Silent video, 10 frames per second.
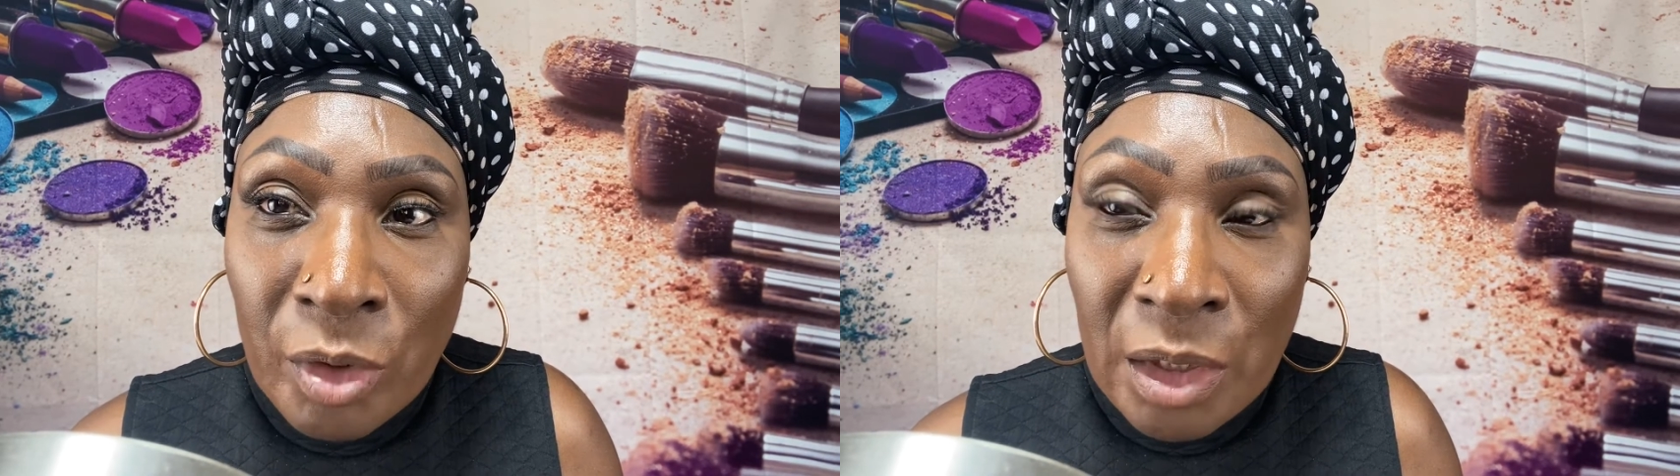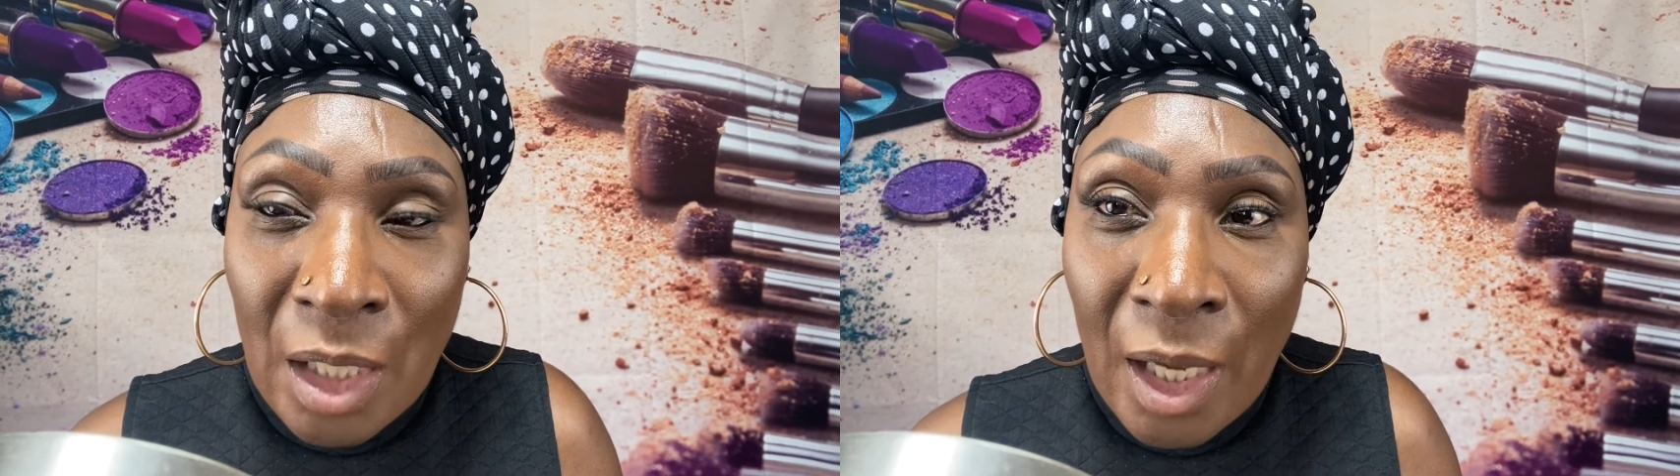
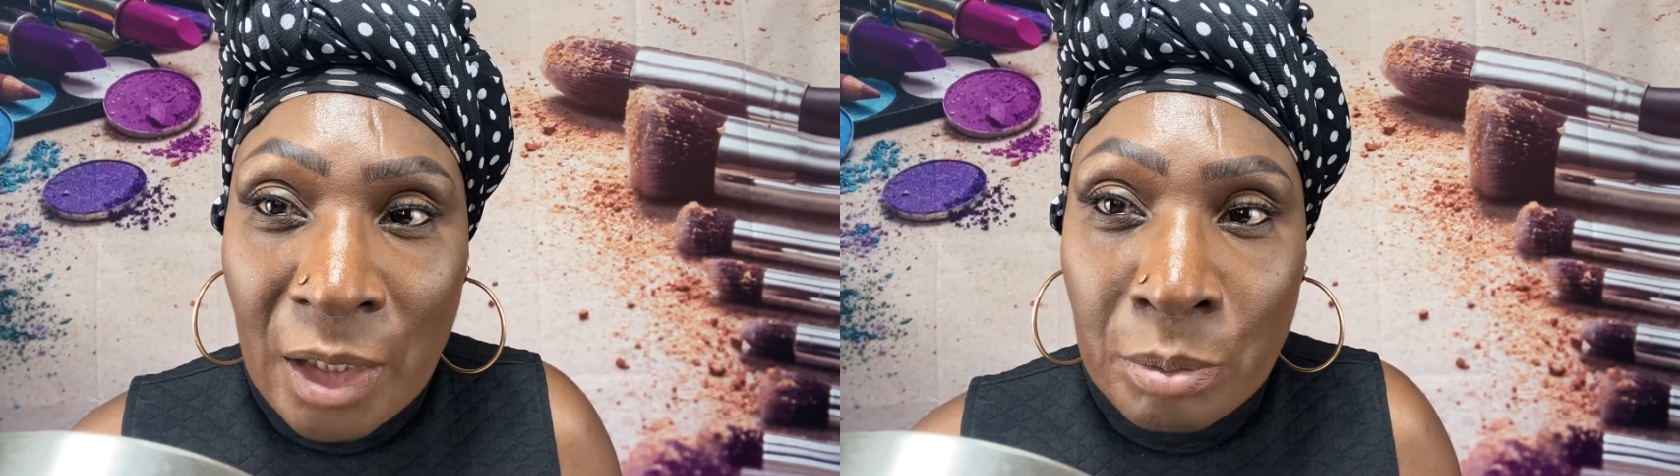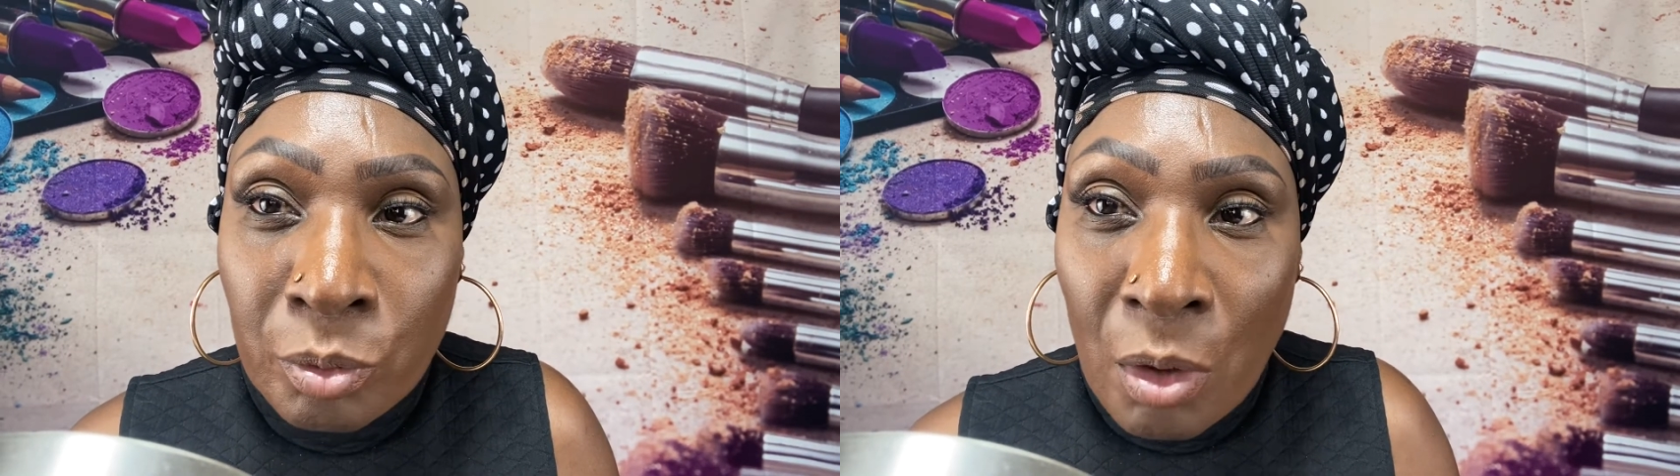an
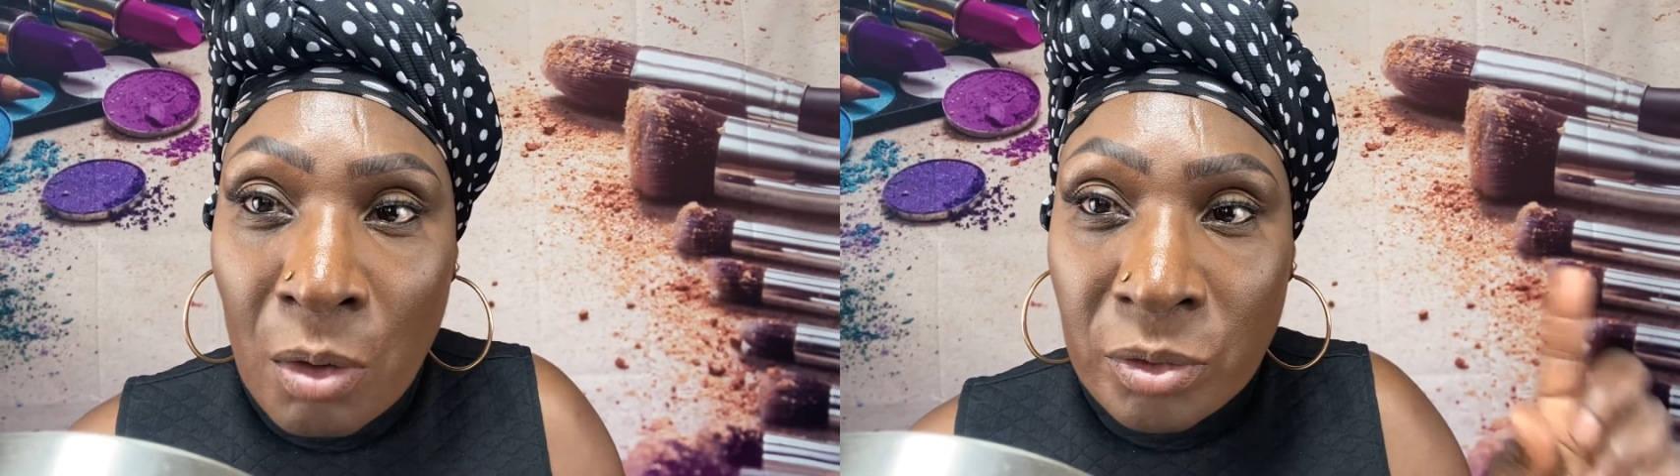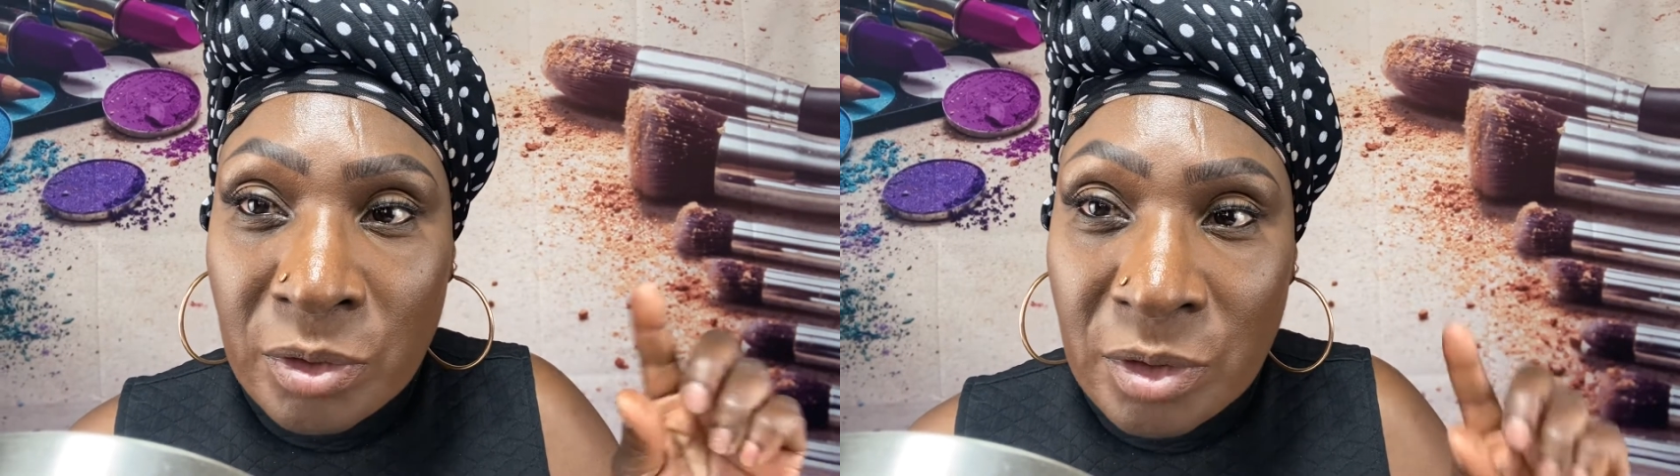
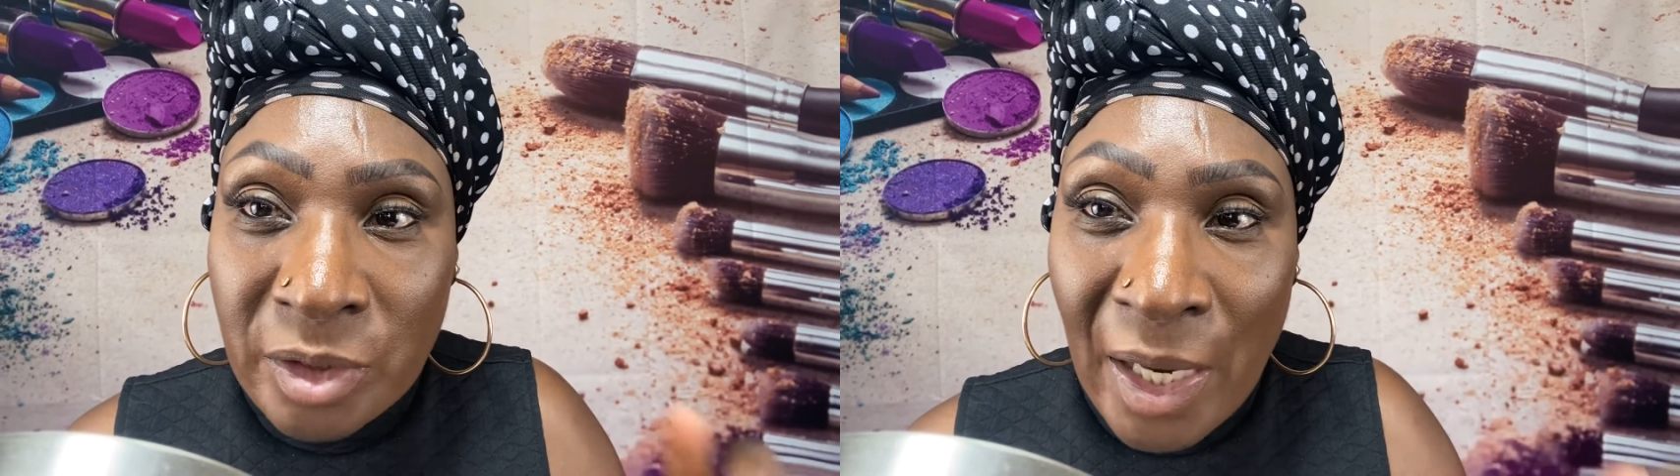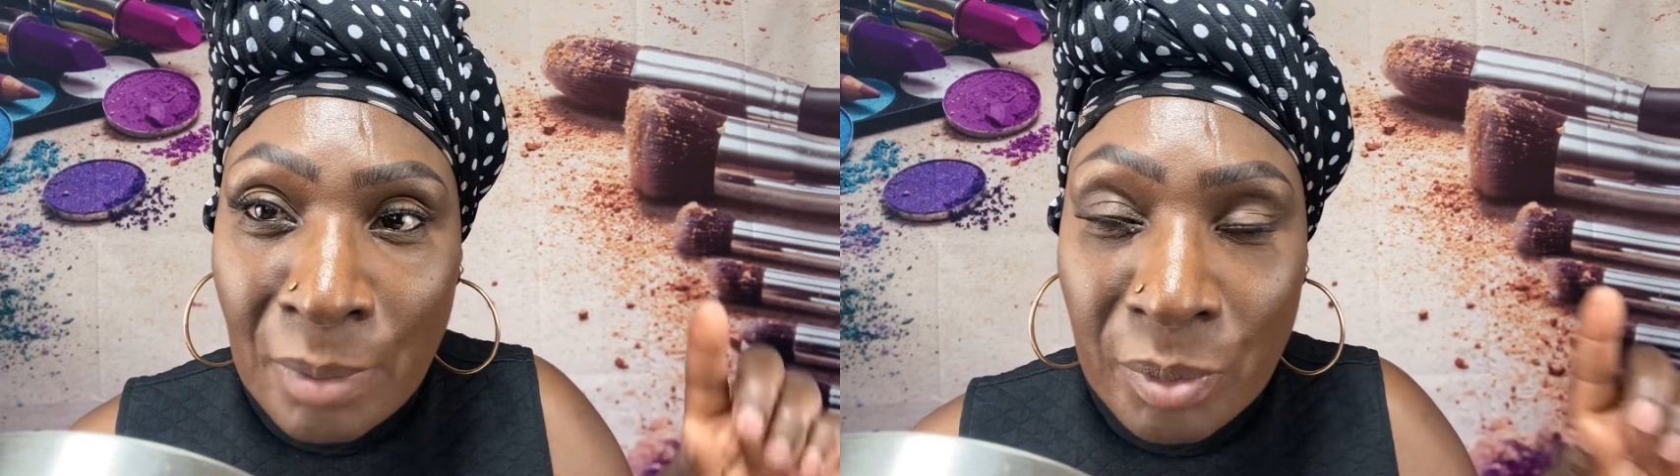eyebrow
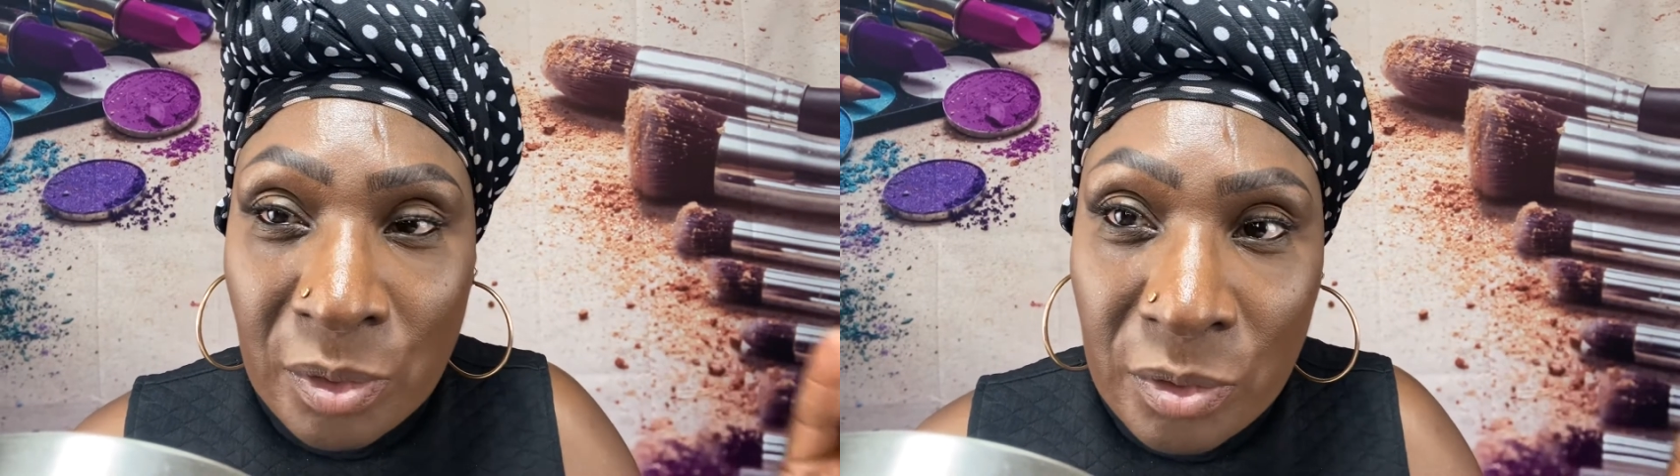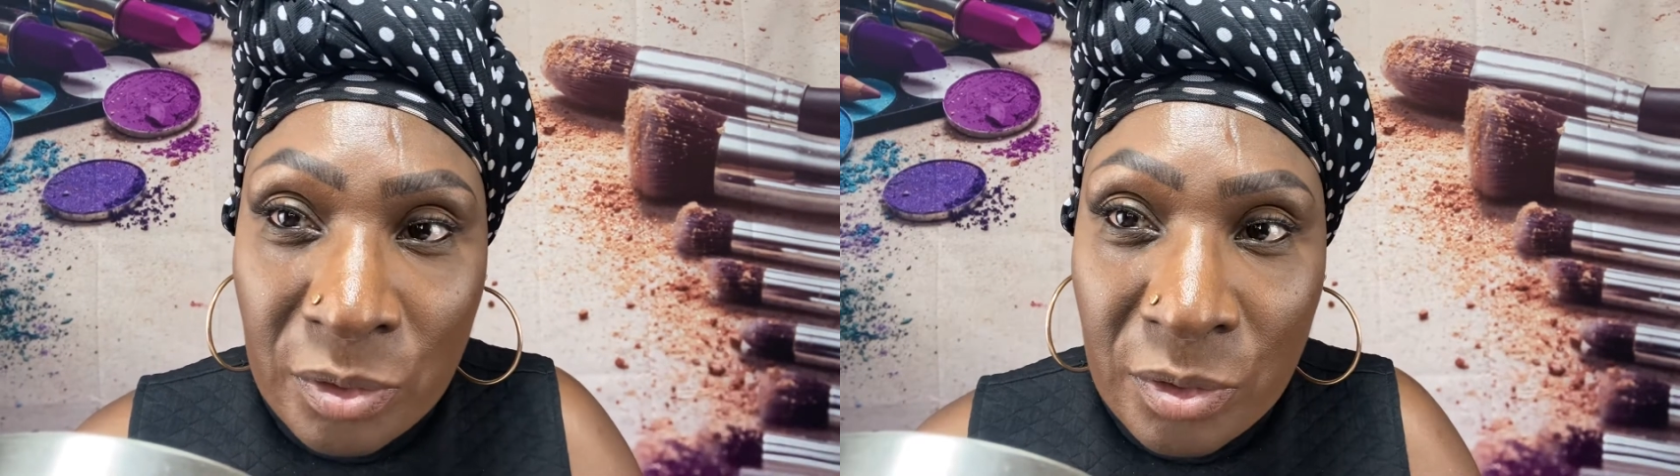stamp
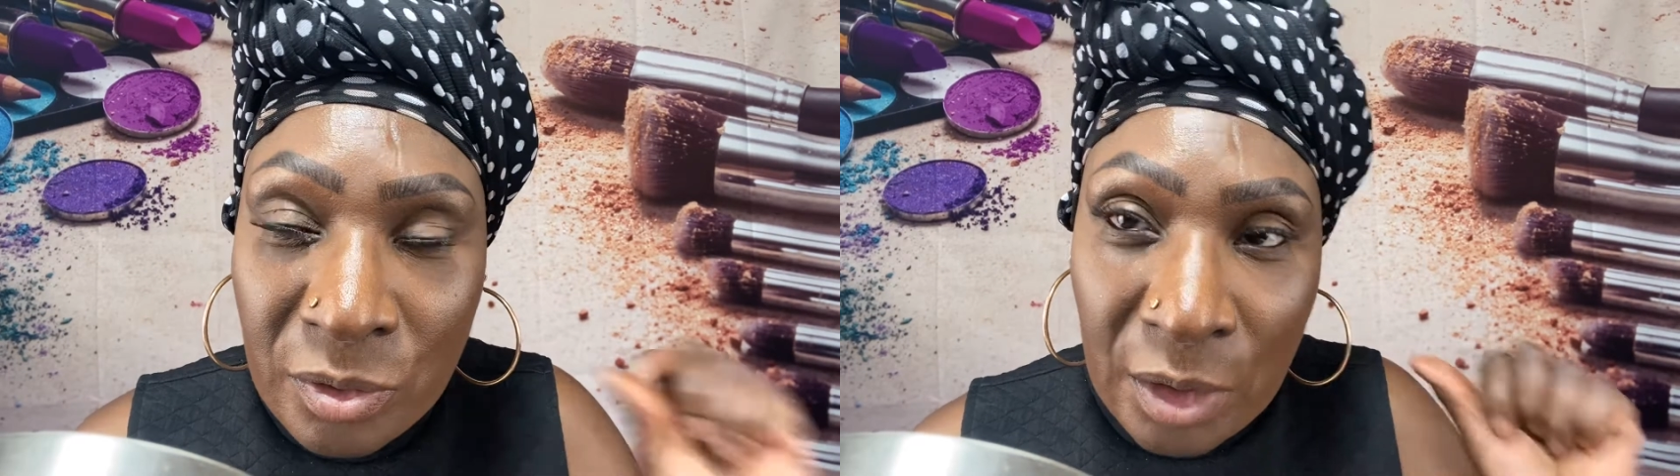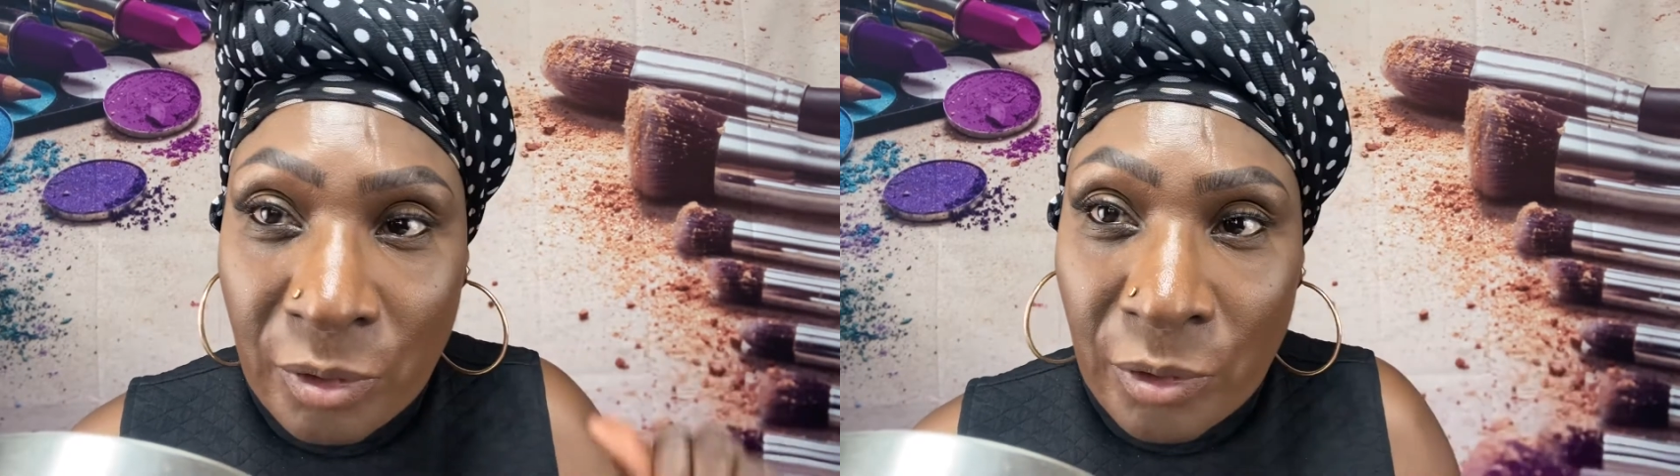
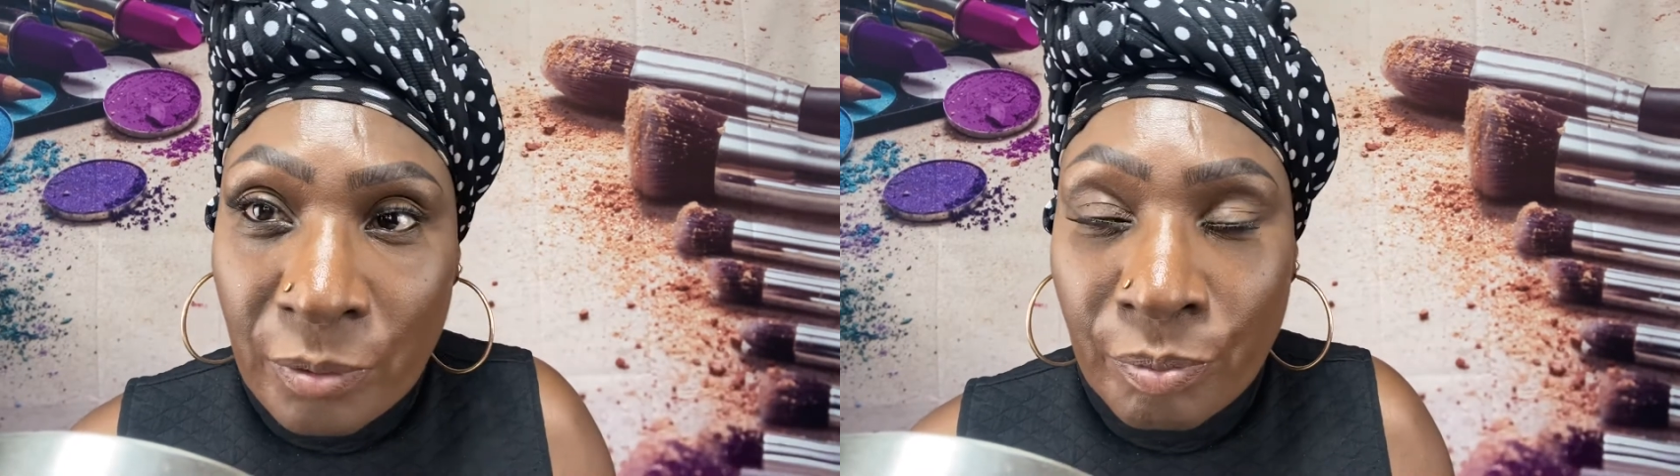sticker.